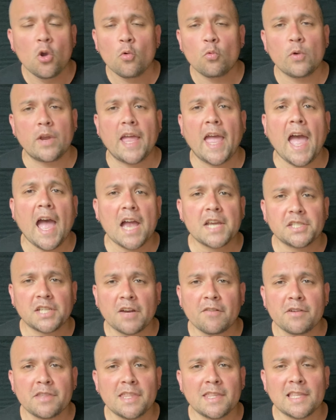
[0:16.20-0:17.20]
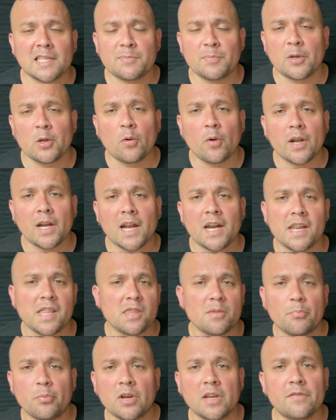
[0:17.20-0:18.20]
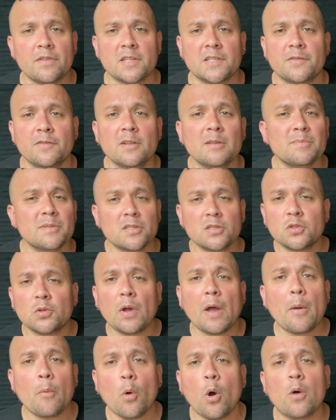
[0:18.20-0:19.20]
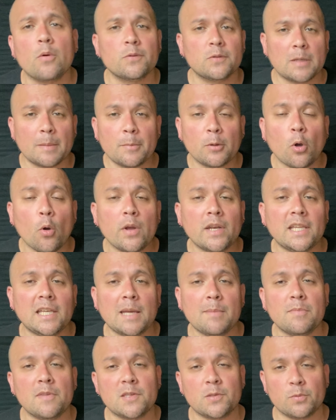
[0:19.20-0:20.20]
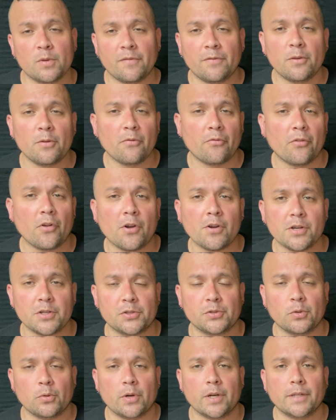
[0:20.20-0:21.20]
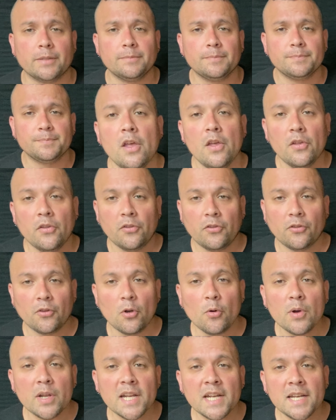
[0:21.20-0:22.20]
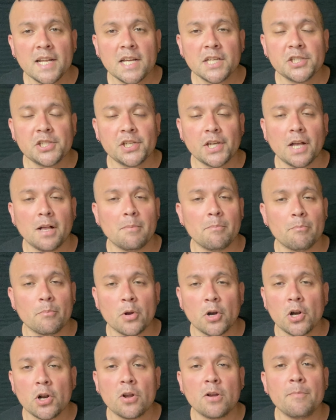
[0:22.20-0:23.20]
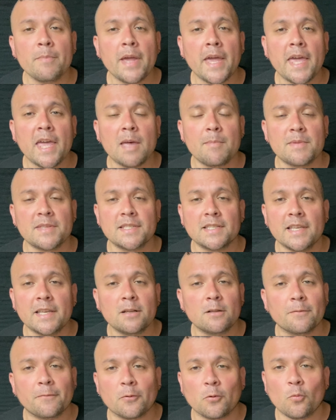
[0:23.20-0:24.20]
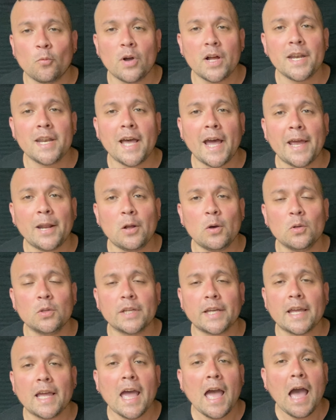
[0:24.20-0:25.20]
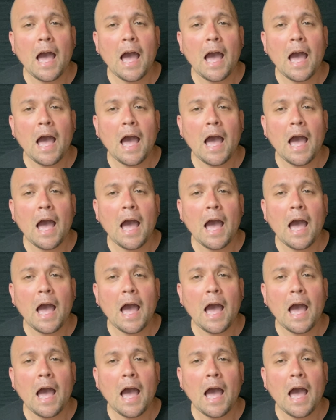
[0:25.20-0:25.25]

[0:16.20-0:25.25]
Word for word: rehash everything that's been going on in the previous films, so I won't. So I'm going to keep this review very short. So in a nutshell, murder and mayhem is legal for one night only,